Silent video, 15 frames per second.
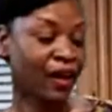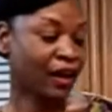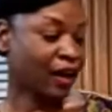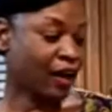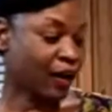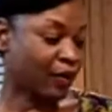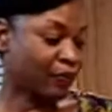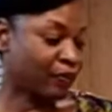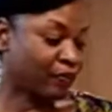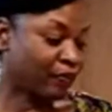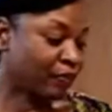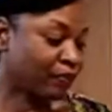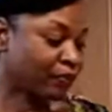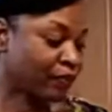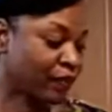
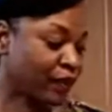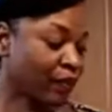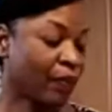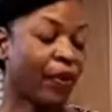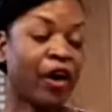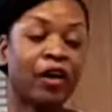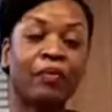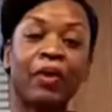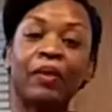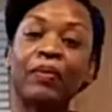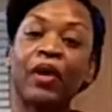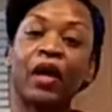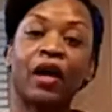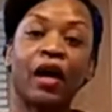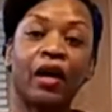A partner made
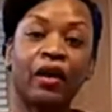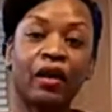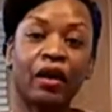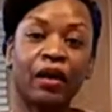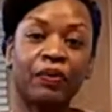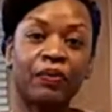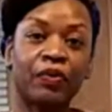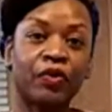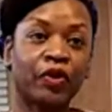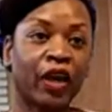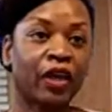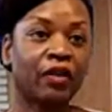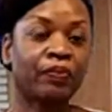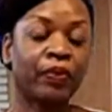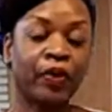me a
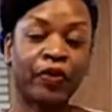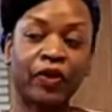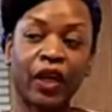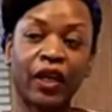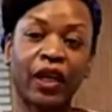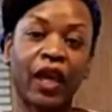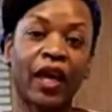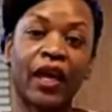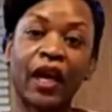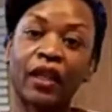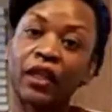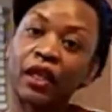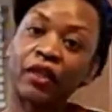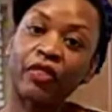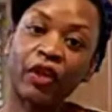great birthday cake. I
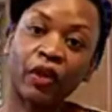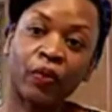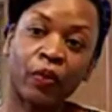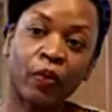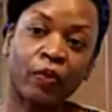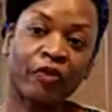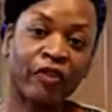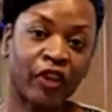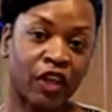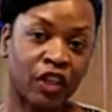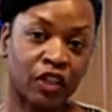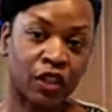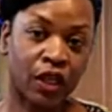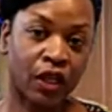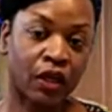didn't think we would
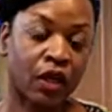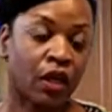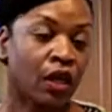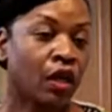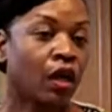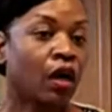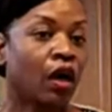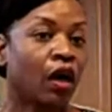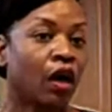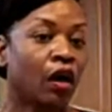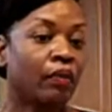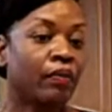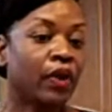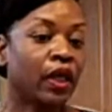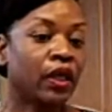finish it
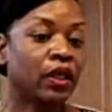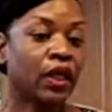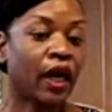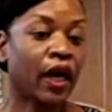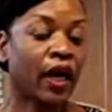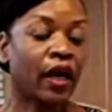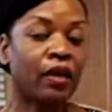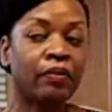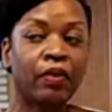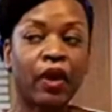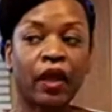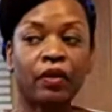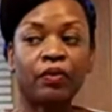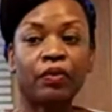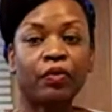in time,
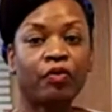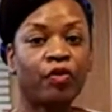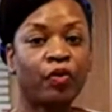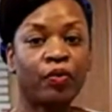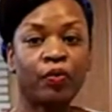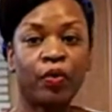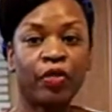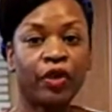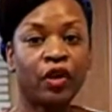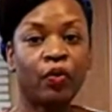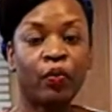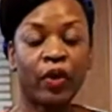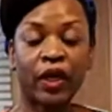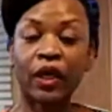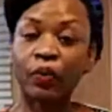like within the
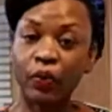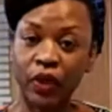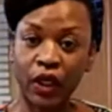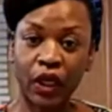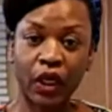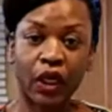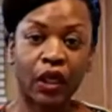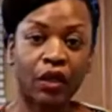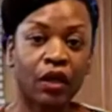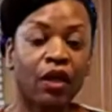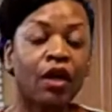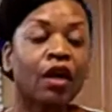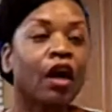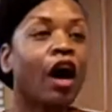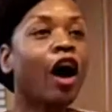week, and we did.
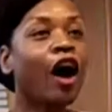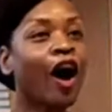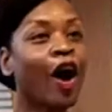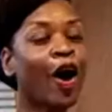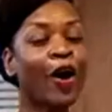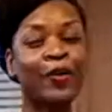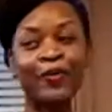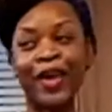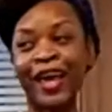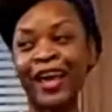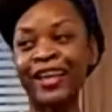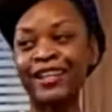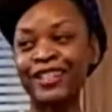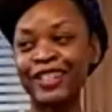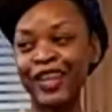And
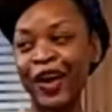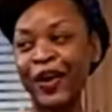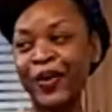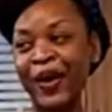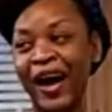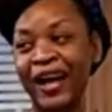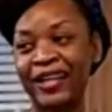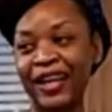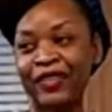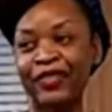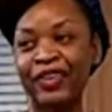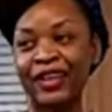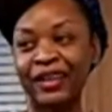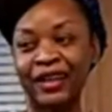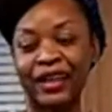so I
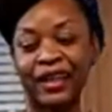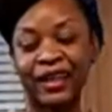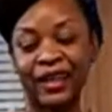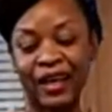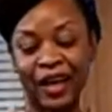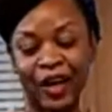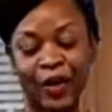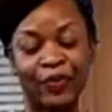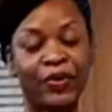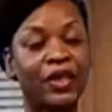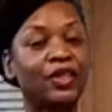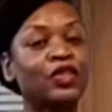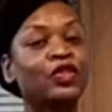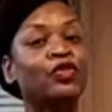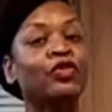definitely
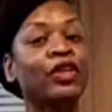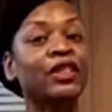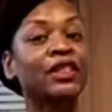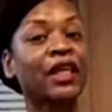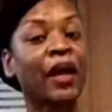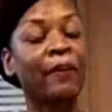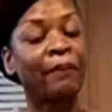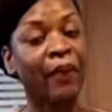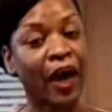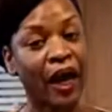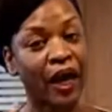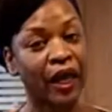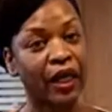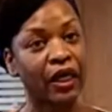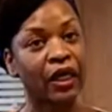need to reset
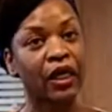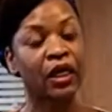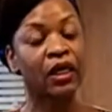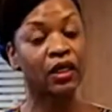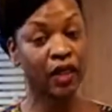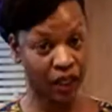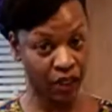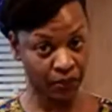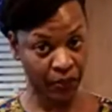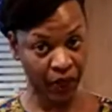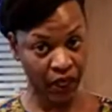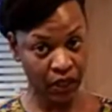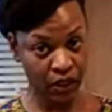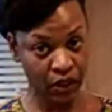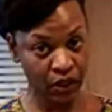my taste
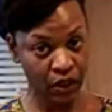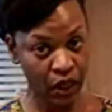buds.